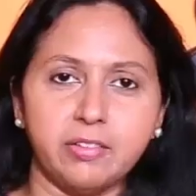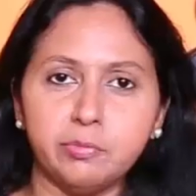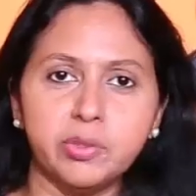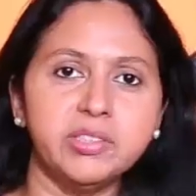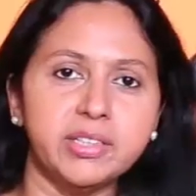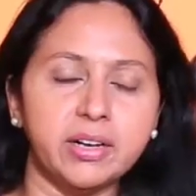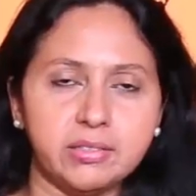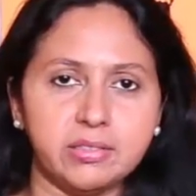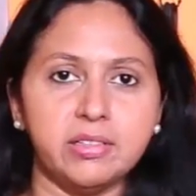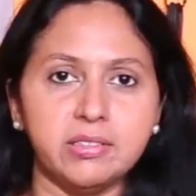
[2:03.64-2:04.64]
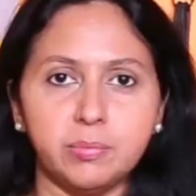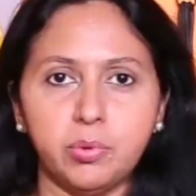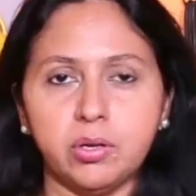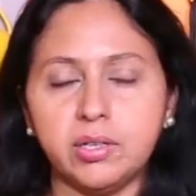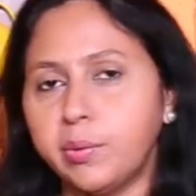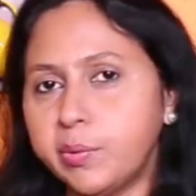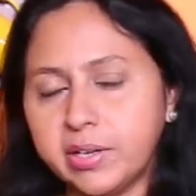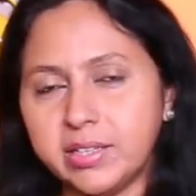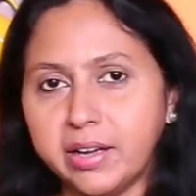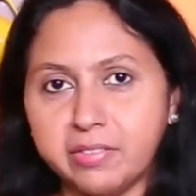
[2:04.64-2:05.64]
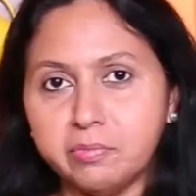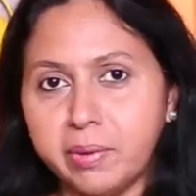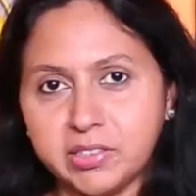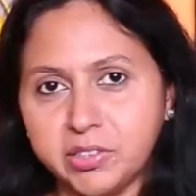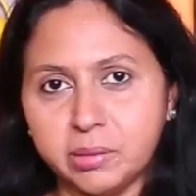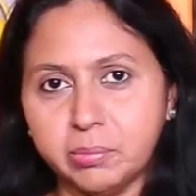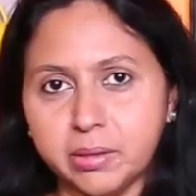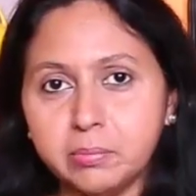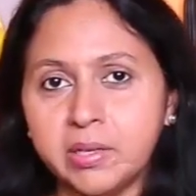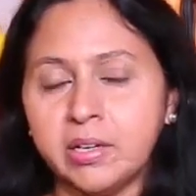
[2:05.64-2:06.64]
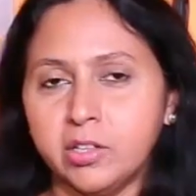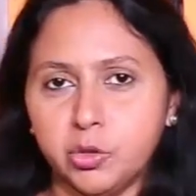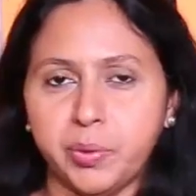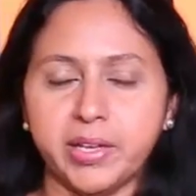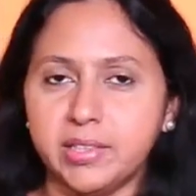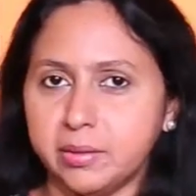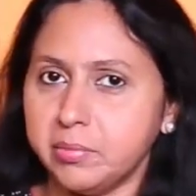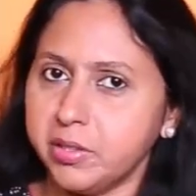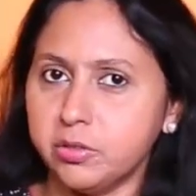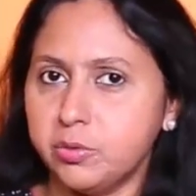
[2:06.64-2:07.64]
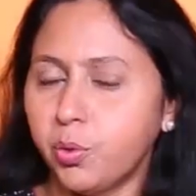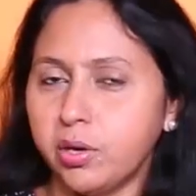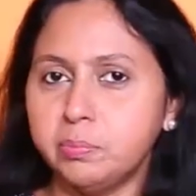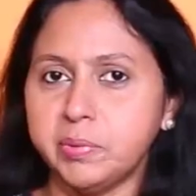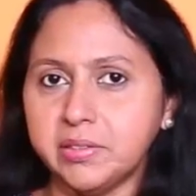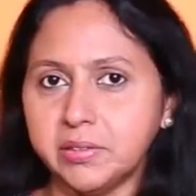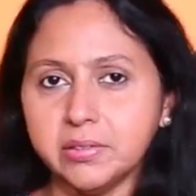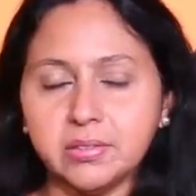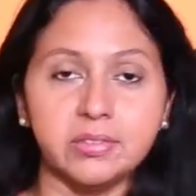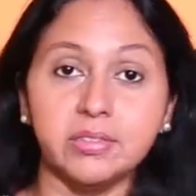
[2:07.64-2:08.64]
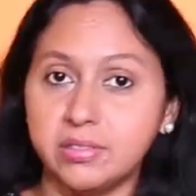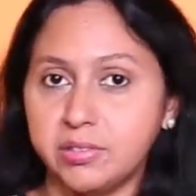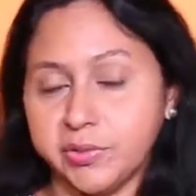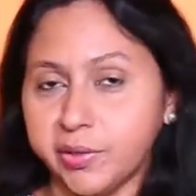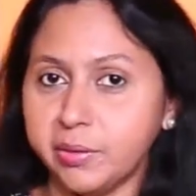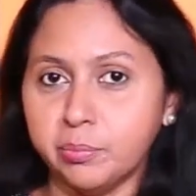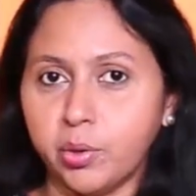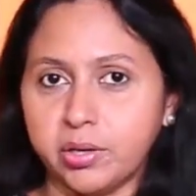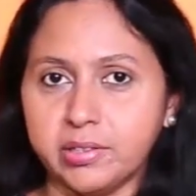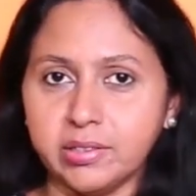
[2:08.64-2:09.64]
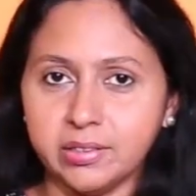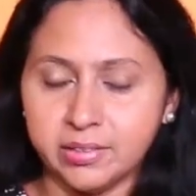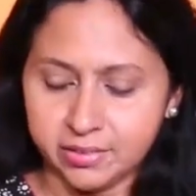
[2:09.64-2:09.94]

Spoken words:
I've put the nuts in a Ziploc cover and I've bashed them up to make them into smaller pieces. This is really important.